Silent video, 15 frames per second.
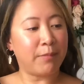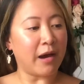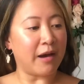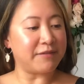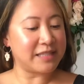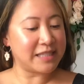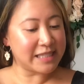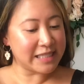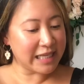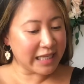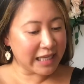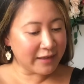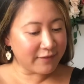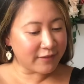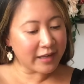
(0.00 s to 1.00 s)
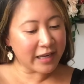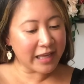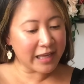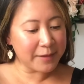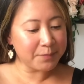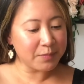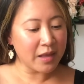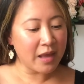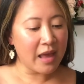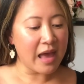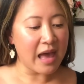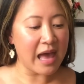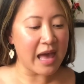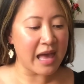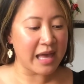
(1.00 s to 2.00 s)
puffed sleeve in it,
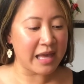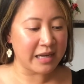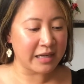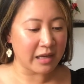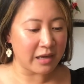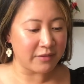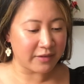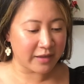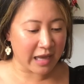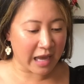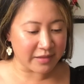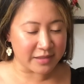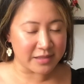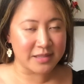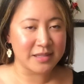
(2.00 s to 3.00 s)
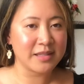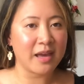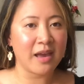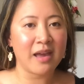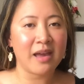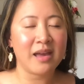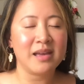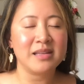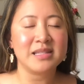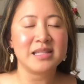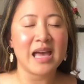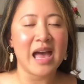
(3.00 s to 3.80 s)
and kind of a gathered skirt,